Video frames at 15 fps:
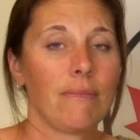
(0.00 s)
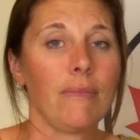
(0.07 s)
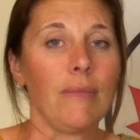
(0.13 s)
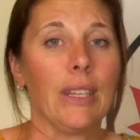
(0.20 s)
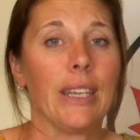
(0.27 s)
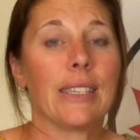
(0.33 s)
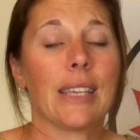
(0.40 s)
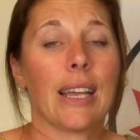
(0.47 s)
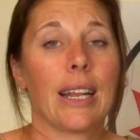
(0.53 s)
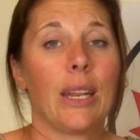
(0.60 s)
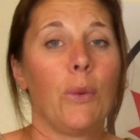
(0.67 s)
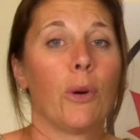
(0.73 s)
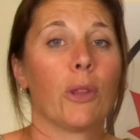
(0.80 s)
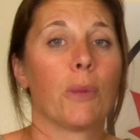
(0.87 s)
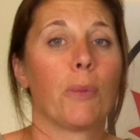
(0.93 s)
exactly
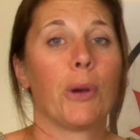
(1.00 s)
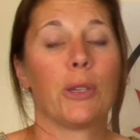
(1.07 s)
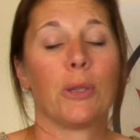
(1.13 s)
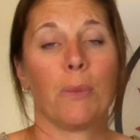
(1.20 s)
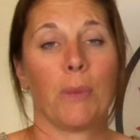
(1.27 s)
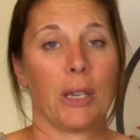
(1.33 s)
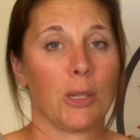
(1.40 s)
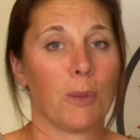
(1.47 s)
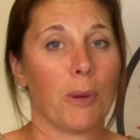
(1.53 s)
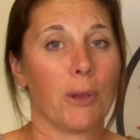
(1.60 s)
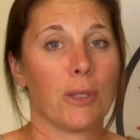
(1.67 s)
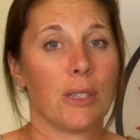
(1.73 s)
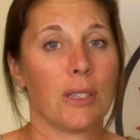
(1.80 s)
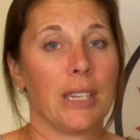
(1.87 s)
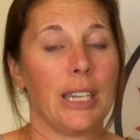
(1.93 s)
what the person being
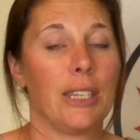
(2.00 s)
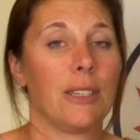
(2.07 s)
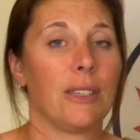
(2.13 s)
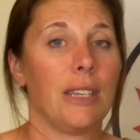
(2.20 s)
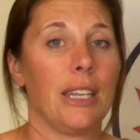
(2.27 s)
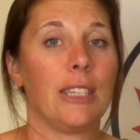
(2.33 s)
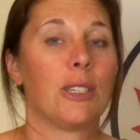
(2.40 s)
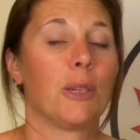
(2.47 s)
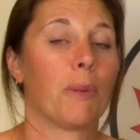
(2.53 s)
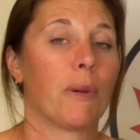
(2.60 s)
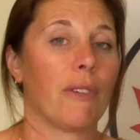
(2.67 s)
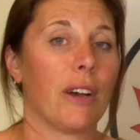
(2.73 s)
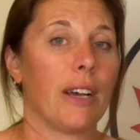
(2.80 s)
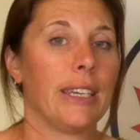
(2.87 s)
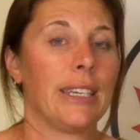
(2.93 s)
sponsors need, needs to
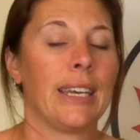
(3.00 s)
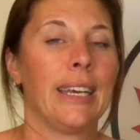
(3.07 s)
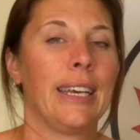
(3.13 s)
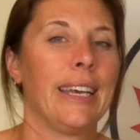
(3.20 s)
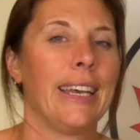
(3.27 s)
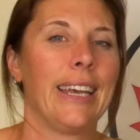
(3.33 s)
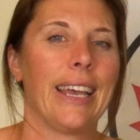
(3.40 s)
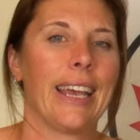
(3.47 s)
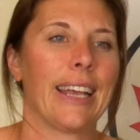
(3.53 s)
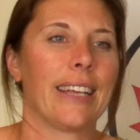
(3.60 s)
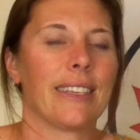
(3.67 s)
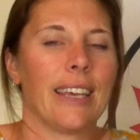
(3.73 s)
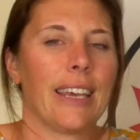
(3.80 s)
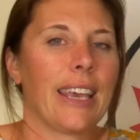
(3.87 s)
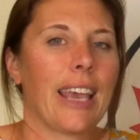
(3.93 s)
provide.
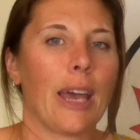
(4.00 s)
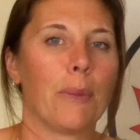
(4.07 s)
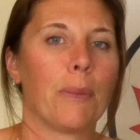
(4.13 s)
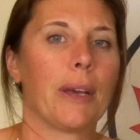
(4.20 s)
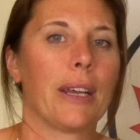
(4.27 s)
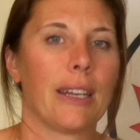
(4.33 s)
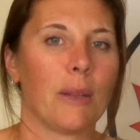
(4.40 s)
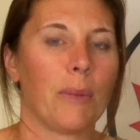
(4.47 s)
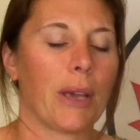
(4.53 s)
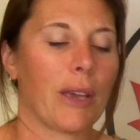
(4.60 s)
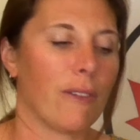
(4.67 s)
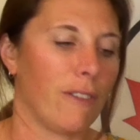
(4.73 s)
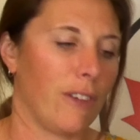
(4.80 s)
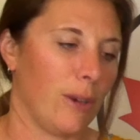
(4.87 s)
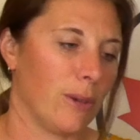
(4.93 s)
It, it can be a little bit
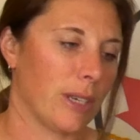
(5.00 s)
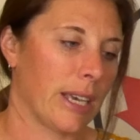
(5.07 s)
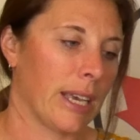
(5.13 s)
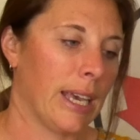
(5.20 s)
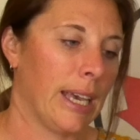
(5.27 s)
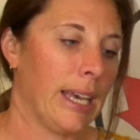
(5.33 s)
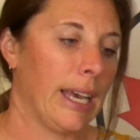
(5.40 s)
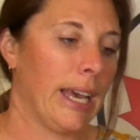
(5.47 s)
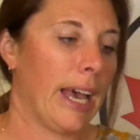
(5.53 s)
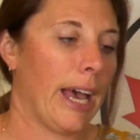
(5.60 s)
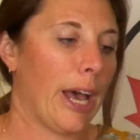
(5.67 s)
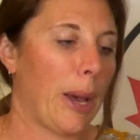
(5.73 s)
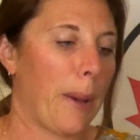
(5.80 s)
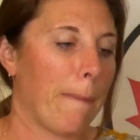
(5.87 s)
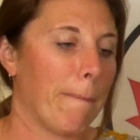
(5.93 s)
confusing.
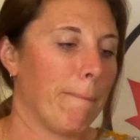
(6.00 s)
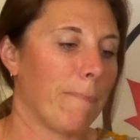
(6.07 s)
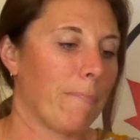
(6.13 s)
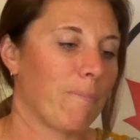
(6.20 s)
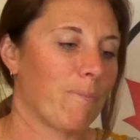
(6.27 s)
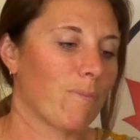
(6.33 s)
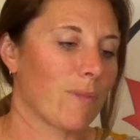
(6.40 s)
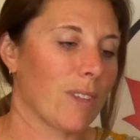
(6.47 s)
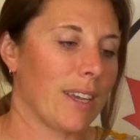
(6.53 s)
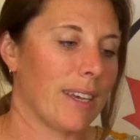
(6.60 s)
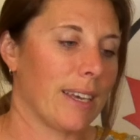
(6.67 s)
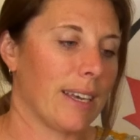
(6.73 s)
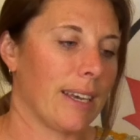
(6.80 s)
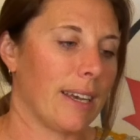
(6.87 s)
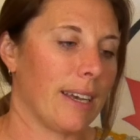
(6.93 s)
Um,
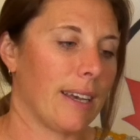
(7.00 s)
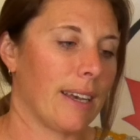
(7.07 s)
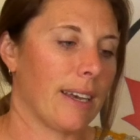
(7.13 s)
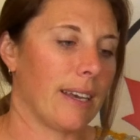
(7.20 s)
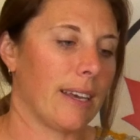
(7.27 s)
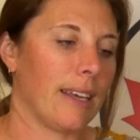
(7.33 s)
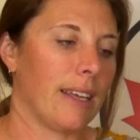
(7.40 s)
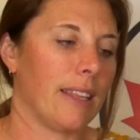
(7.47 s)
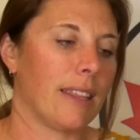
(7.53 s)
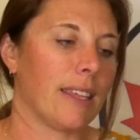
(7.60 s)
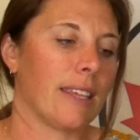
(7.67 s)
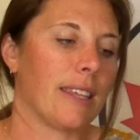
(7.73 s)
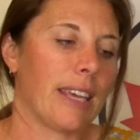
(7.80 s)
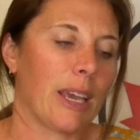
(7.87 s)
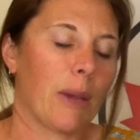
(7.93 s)
the
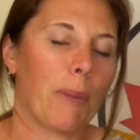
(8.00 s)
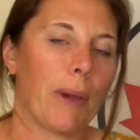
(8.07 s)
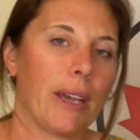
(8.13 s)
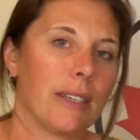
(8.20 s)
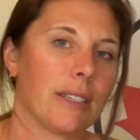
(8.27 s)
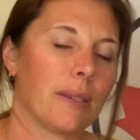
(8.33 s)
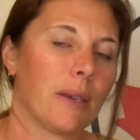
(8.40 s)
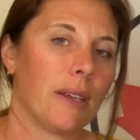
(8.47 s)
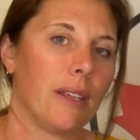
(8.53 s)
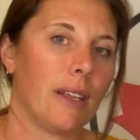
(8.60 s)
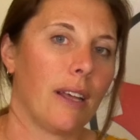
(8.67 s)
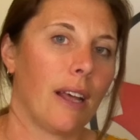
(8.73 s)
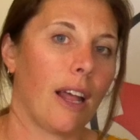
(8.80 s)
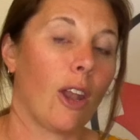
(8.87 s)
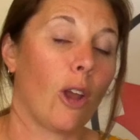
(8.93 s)
thing about
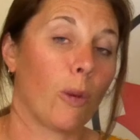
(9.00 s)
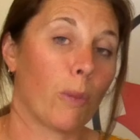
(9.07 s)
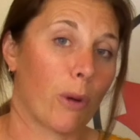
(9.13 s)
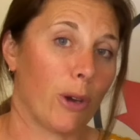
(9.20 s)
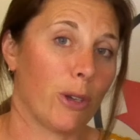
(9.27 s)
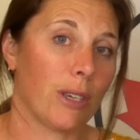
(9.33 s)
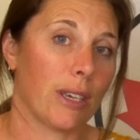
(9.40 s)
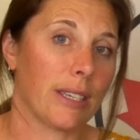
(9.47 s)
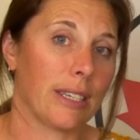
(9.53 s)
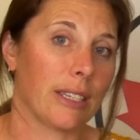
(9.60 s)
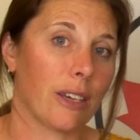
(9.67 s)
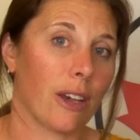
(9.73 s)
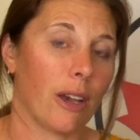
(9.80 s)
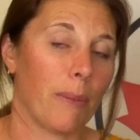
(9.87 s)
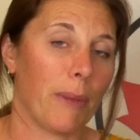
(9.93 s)
a long processing
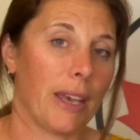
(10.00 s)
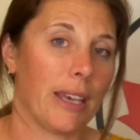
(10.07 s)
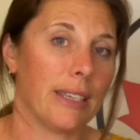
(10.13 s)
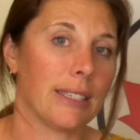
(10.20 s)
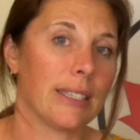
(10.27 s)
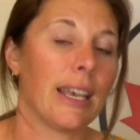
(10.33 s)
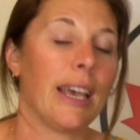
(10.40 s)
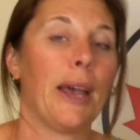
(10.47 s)
time is